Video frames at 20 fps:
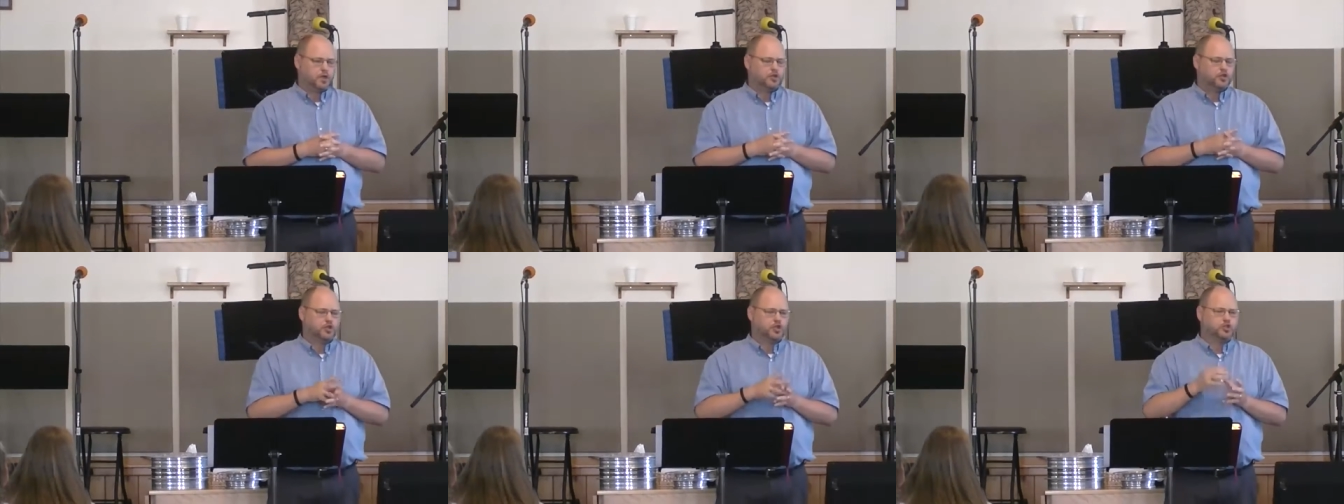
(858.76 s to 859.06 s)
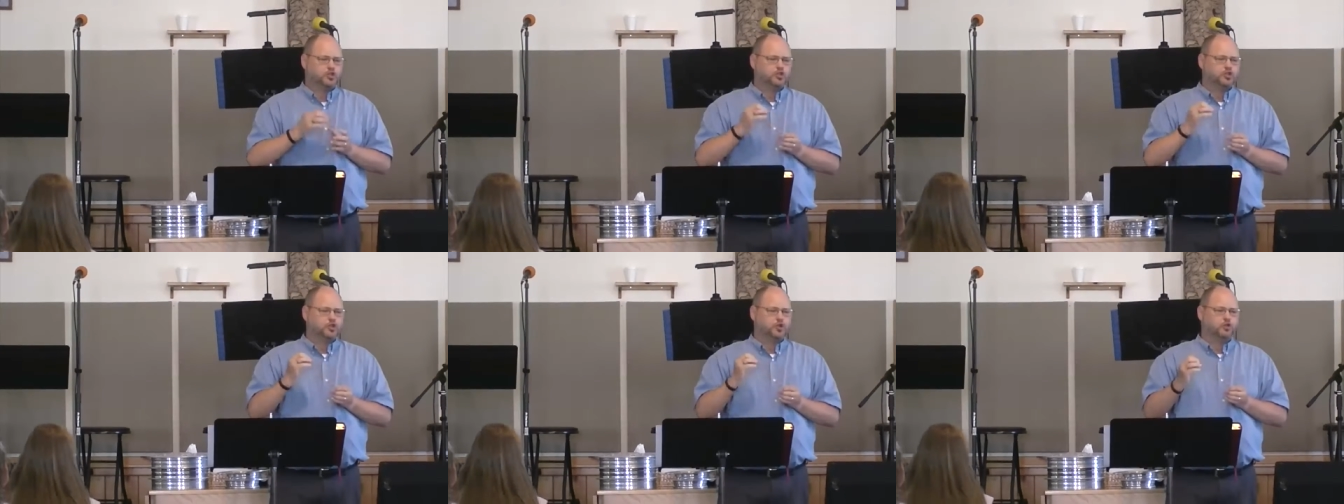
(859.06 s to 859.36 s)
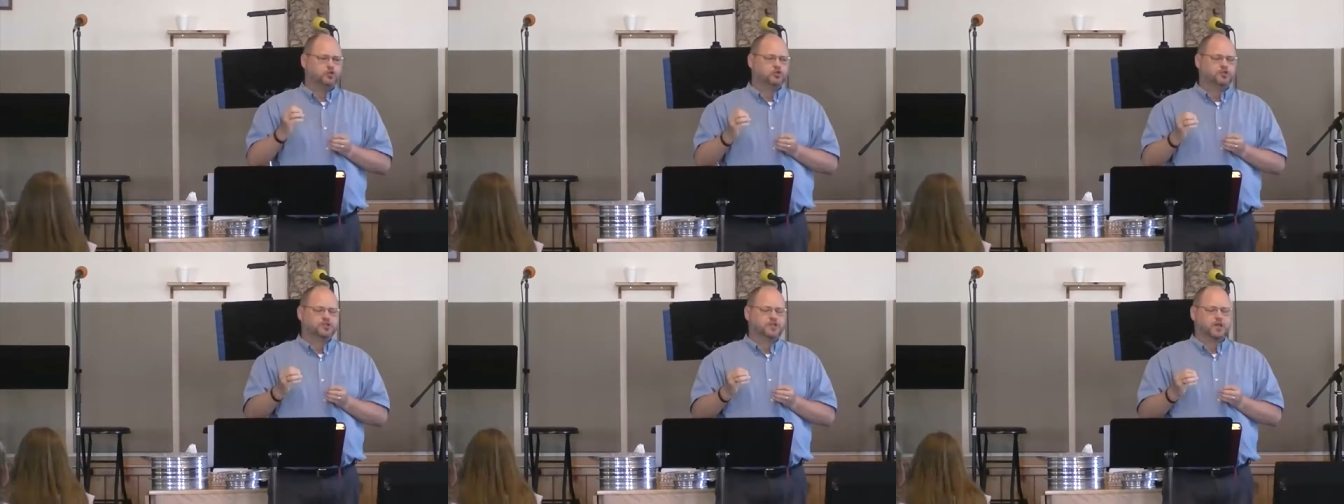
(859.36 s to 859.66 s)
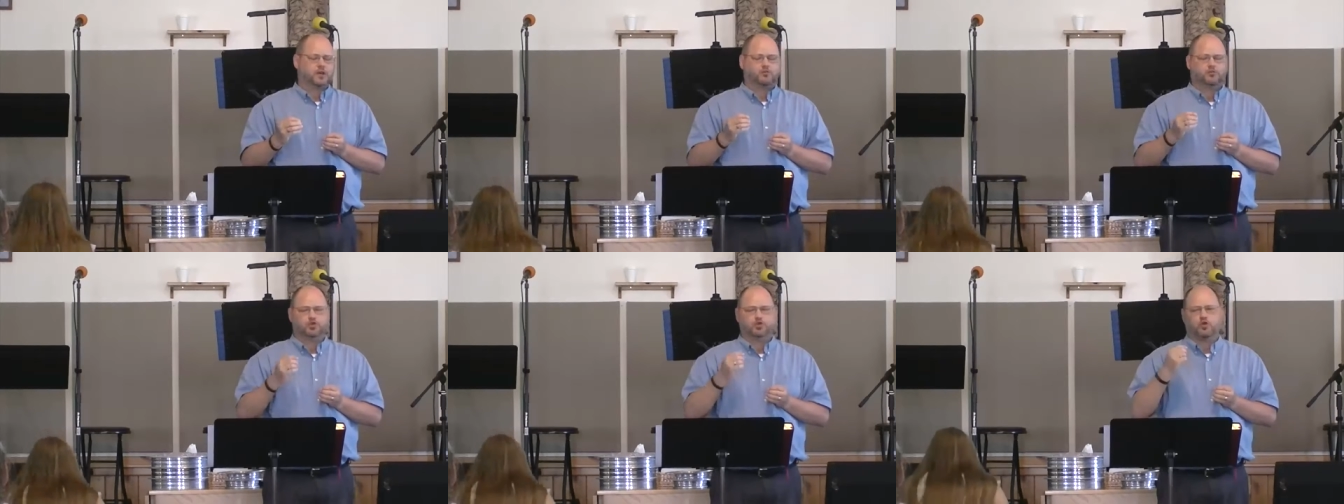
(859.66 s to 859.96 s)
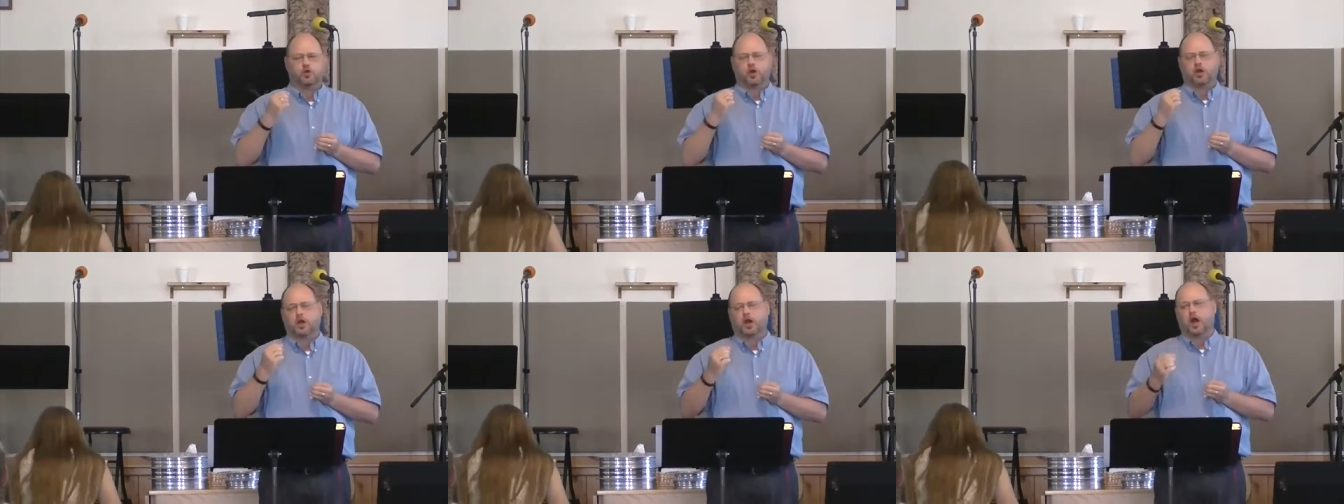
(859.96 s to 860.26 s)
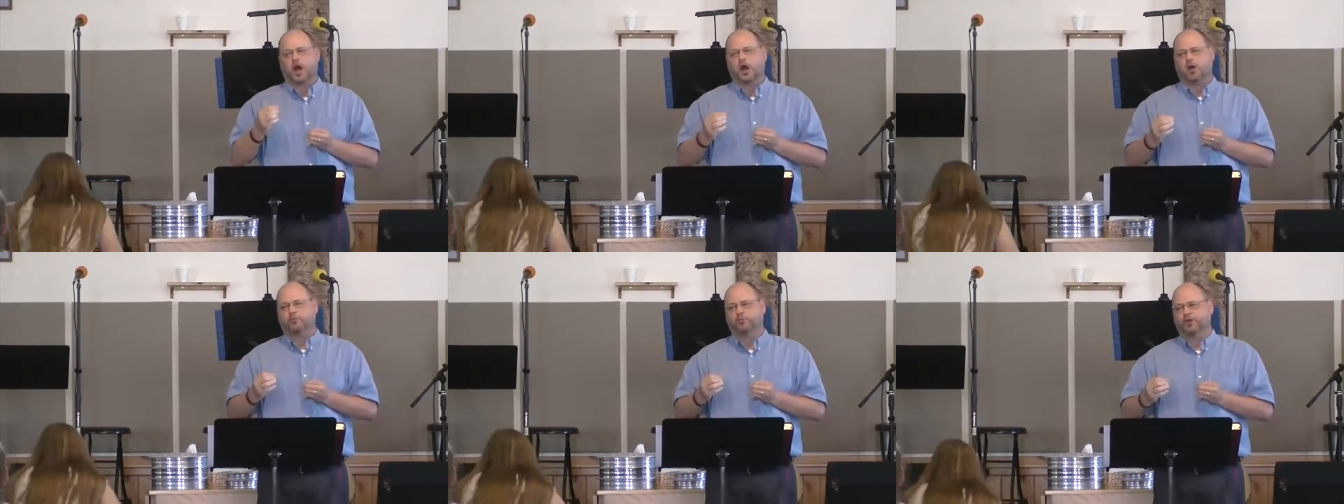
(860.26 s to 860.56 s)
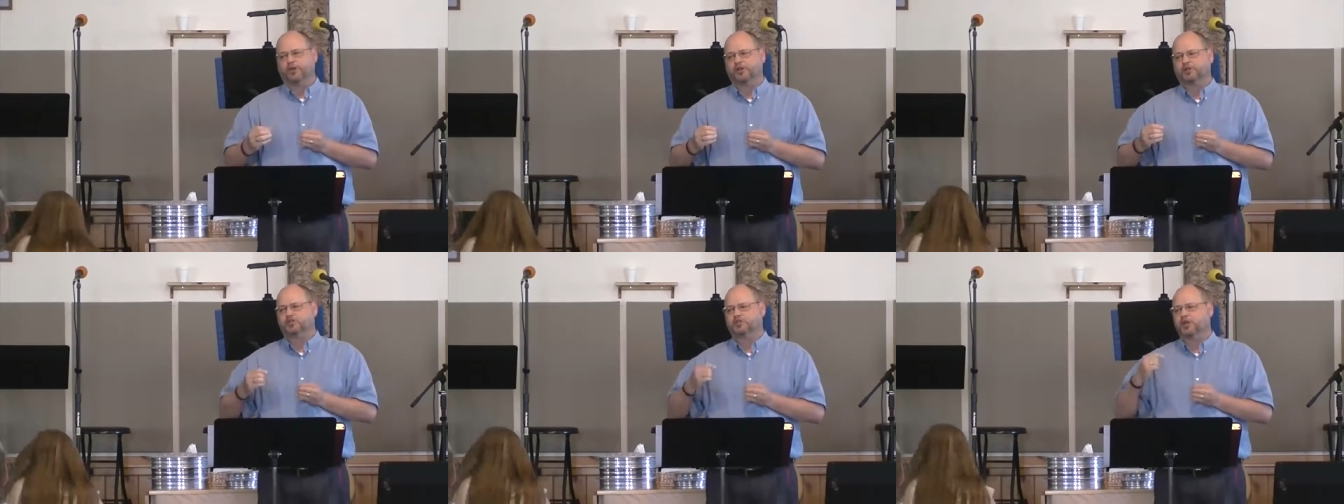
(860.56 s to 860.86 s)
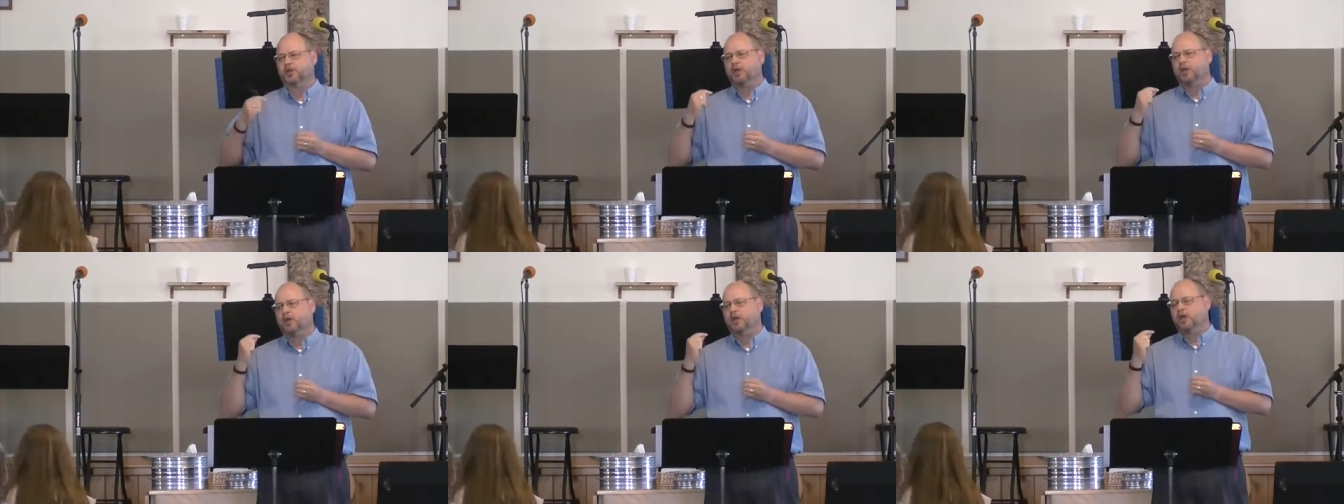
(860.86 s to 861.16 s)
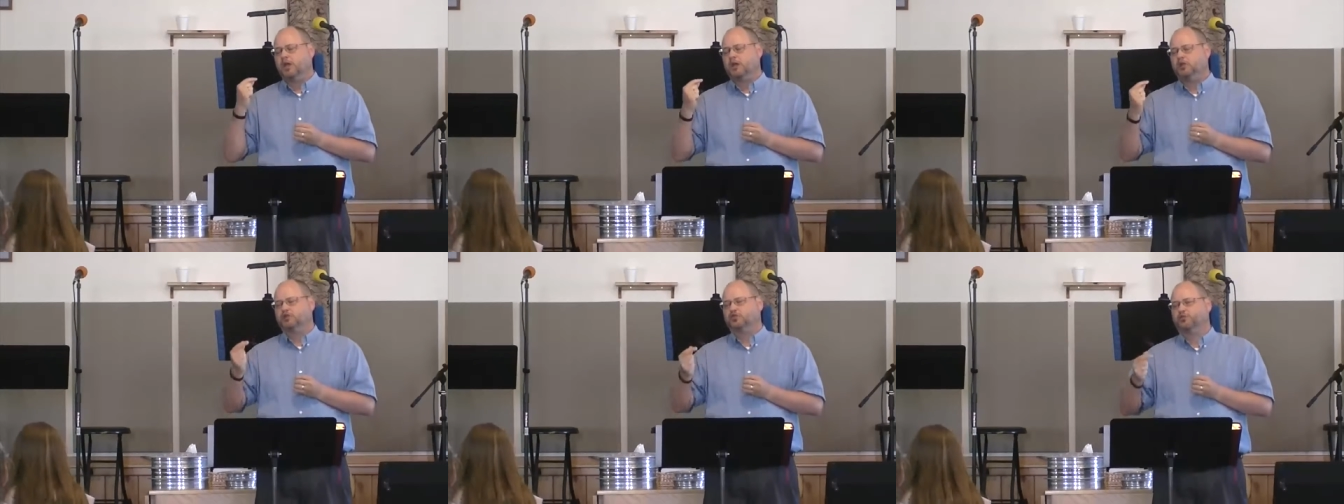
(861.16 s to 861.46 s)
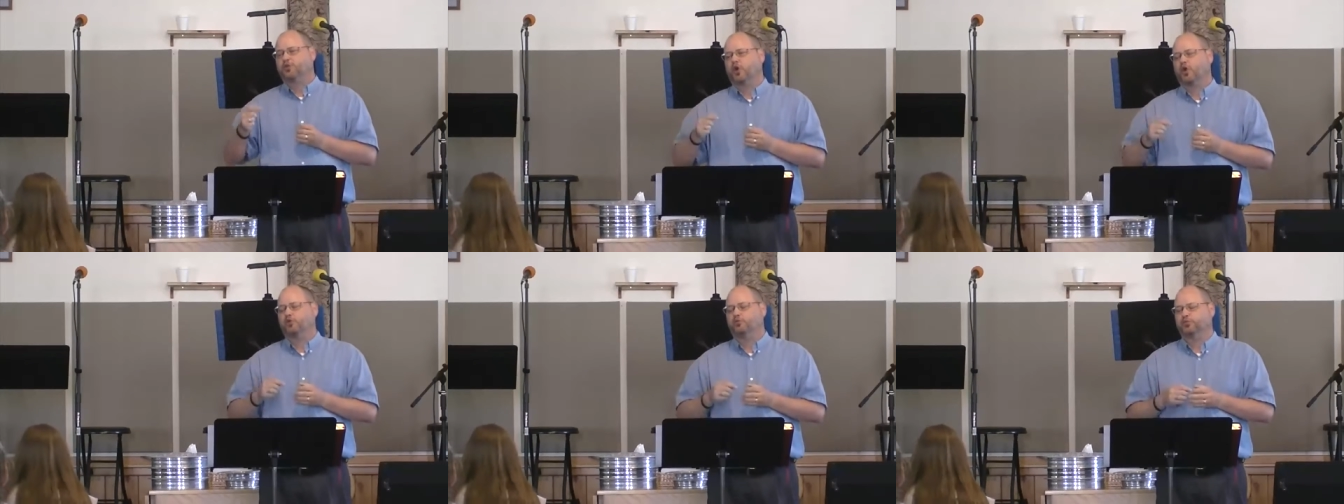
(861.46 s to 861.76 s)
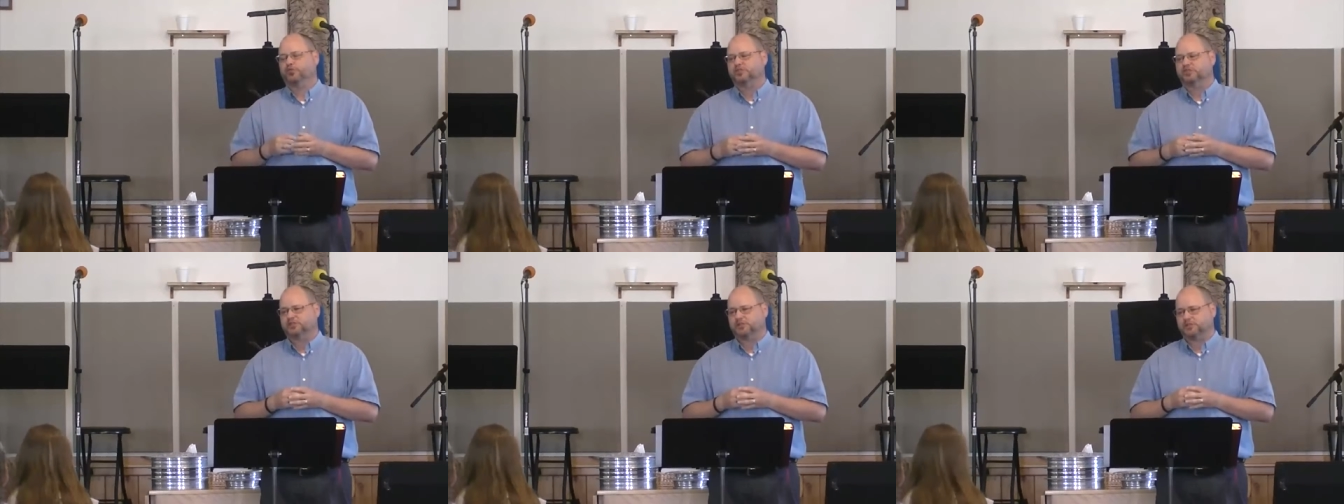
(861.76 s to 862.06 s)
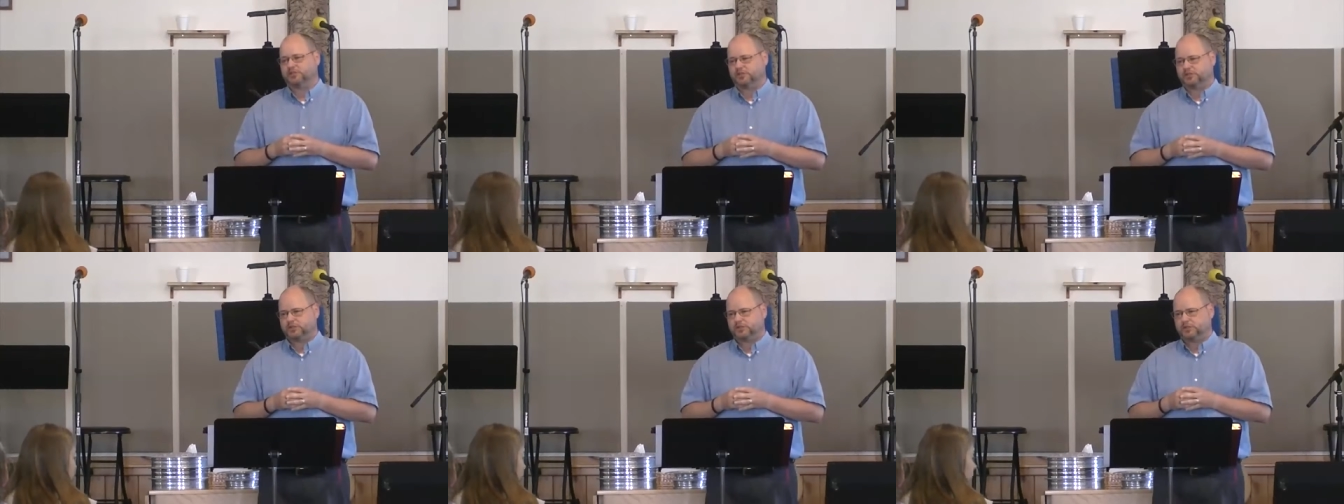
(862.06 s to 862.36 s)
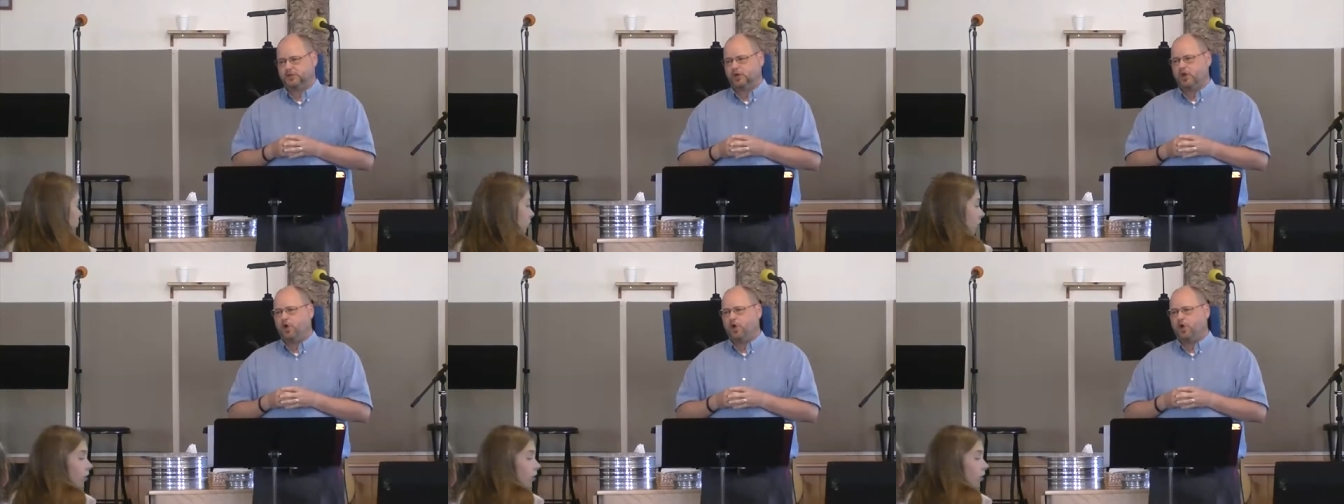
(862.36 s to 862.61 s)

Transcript: to use them to accomplish His purposes,